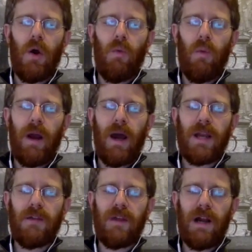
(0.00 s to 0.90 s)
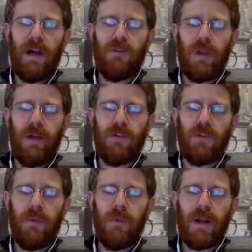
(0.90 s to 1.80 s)
what kind of intellectual
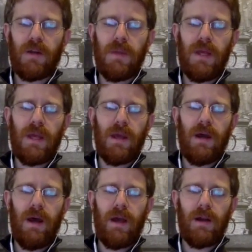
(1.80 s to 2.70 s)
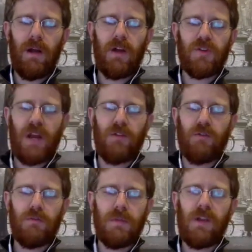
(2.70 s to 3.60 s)
efforts brought it to be. And Claude Shannon is a
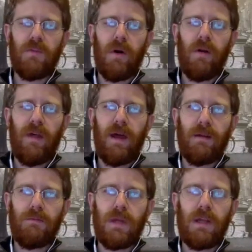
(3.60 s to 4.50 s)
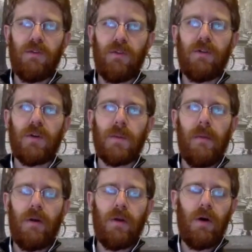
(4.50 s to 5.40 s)
tremendous part of that. He deserves to be
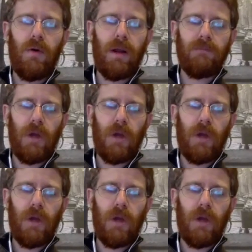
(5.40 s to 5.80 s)
better known.